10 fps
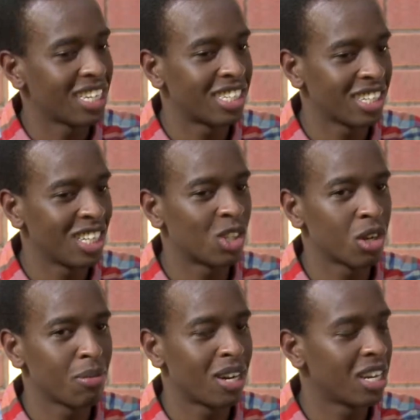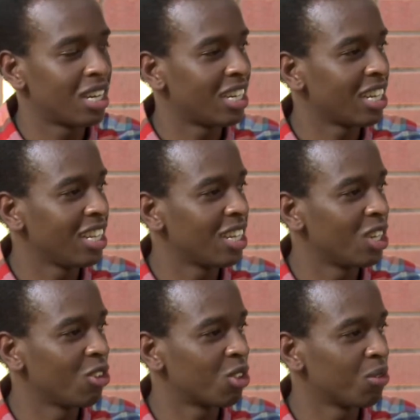still enjoy my daily
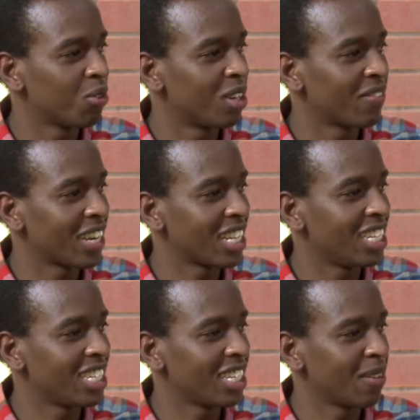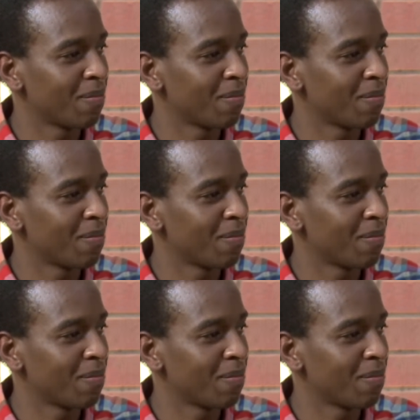dose of Kenyan tea.